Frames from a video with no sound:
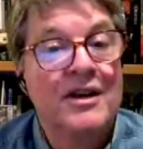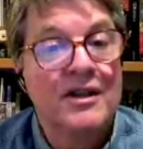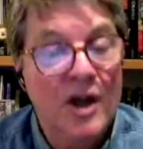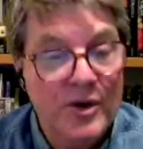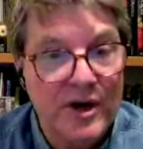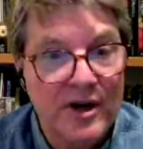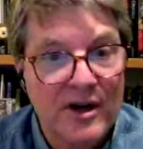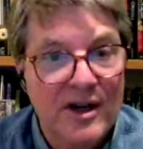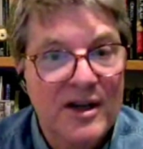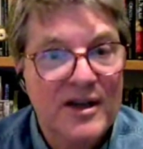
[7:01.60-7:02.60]
loader
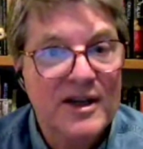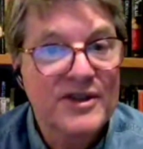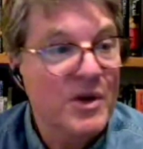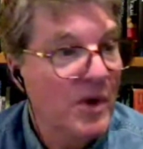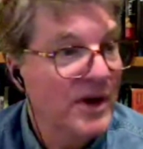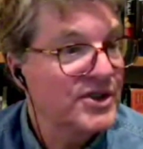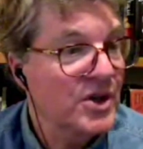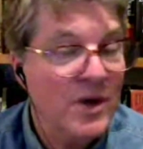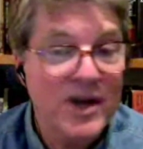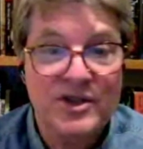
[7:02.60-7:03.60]
because he wants
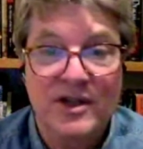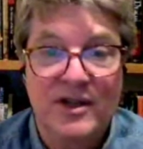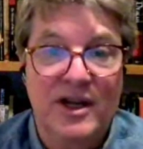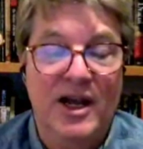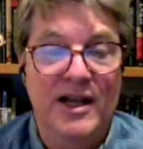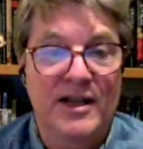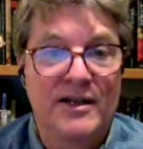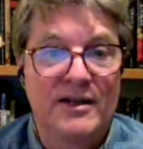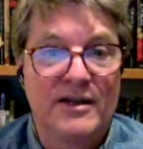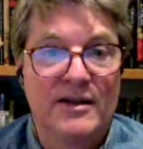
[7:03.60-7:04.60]
to question the guy.
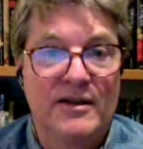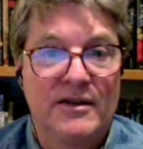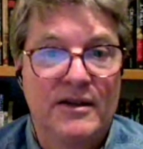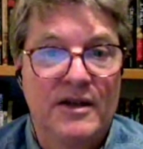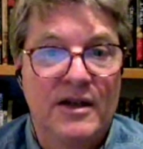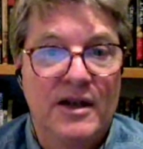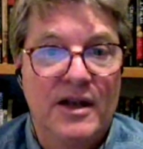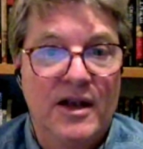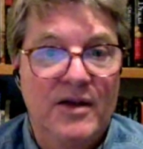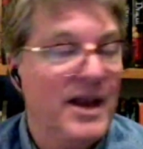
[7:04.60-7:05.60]

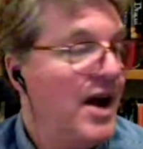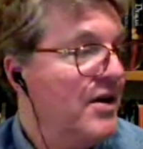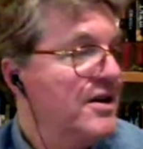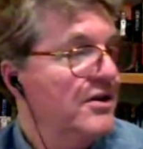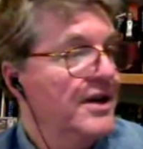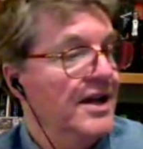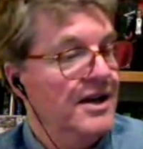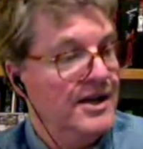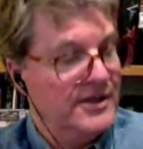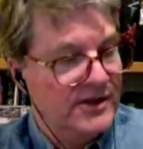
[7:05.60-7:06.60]
Well, how are you again?
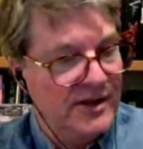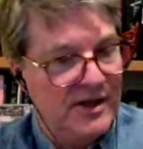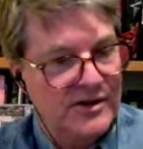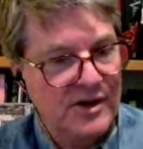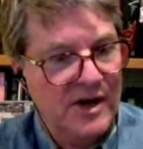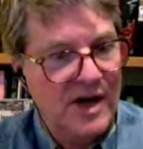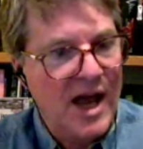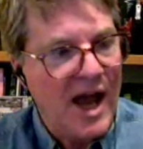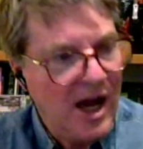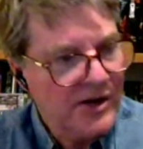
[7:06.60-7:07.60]
Nice to see you, sir.
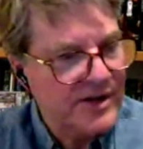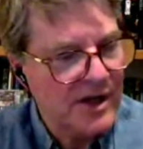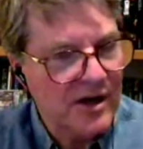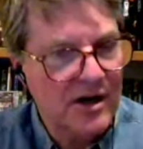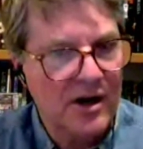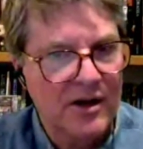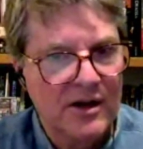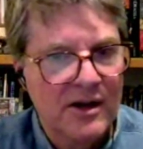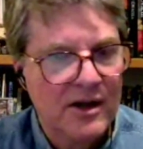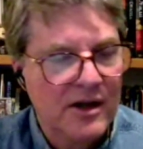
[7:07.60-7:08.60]
How is the Bureau?
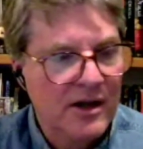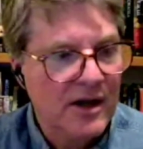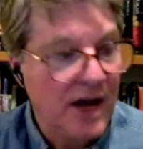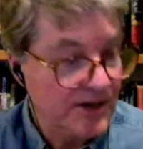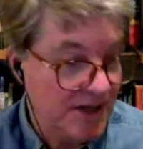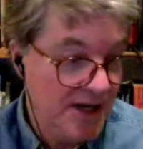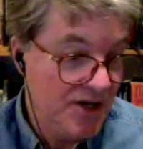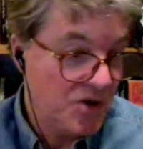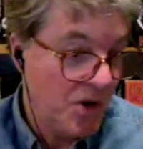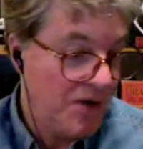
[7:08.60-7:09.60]
I see he's
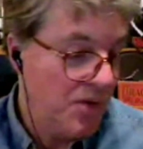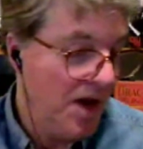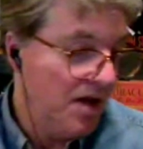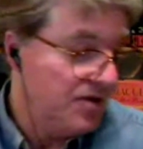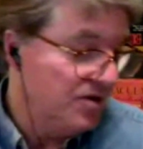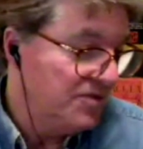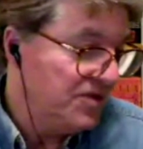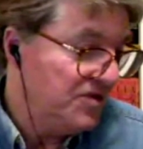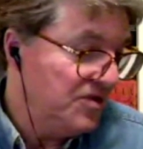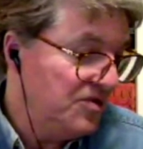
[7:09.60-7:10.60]
quite well. You, you,
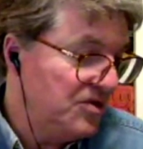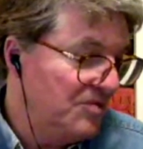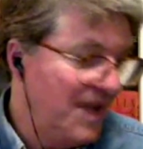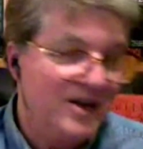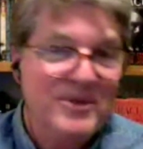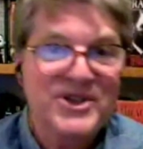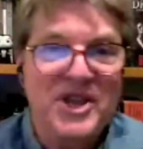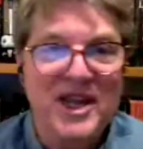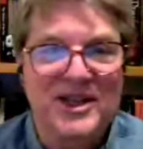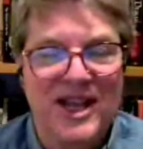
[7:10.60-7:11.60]
you made a
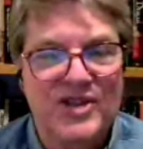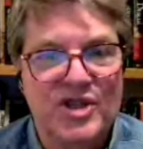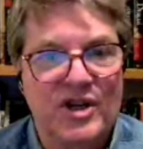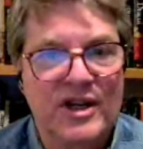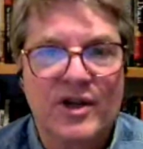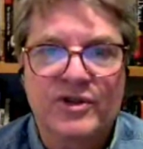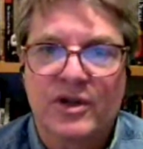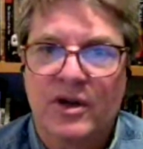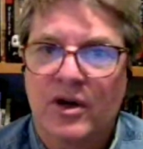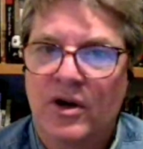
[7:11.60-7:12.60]
mistake last year. He goes,
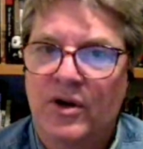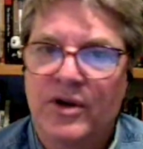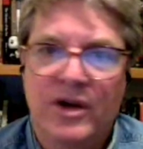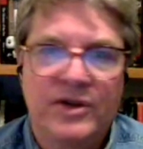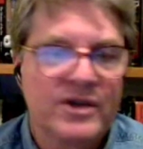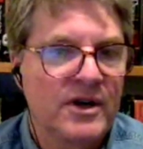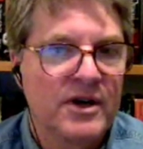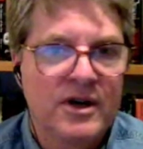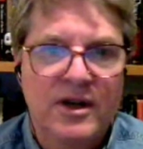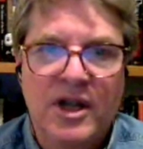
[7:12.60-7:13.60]
Oh, no.
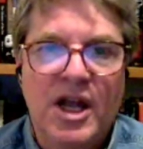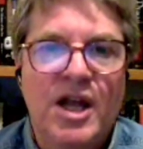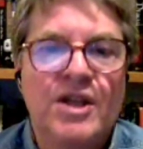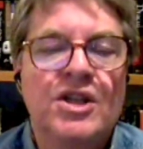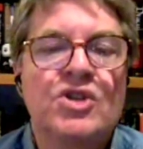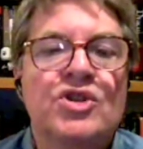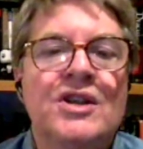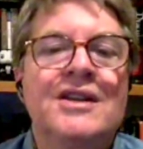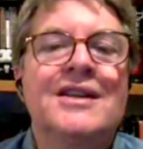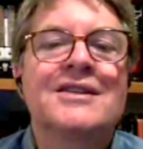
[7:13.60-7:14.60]
The,
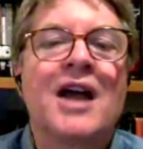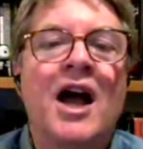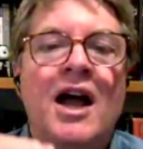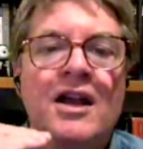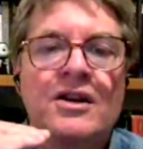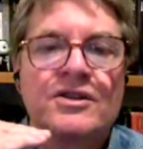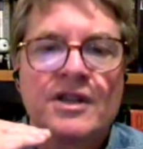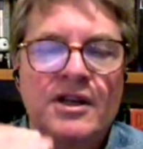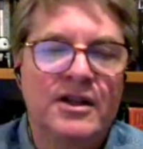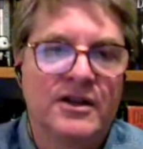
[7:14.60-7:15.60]
she just hires
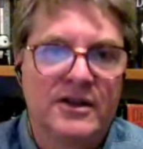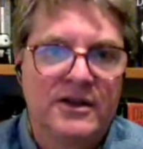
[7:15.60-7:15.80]
still.